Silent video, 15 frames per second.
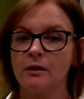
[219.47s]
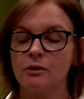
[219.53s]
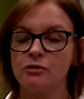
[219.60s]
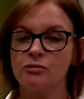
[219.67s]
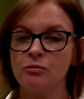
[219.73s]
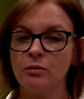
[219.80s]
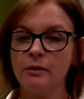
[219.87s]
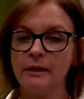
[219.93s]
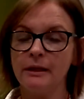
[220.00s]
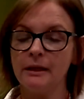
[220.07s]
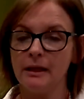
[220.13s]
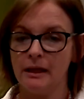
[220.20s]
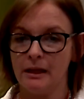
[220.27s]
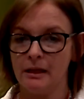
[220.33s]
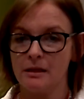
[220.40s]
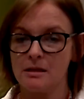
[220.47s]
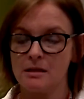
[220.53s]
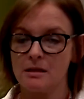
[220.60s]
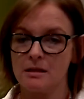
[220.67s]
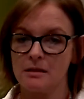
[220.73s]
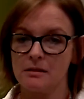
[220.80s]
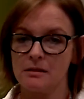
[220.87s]
drawing
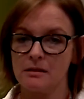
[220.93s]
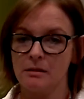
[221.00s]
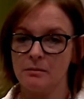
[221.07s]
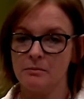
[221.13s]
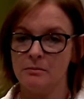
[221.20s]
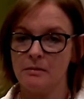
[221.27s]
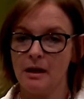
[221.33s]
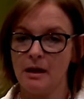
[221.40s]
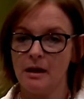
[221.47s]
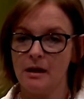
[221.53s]
in some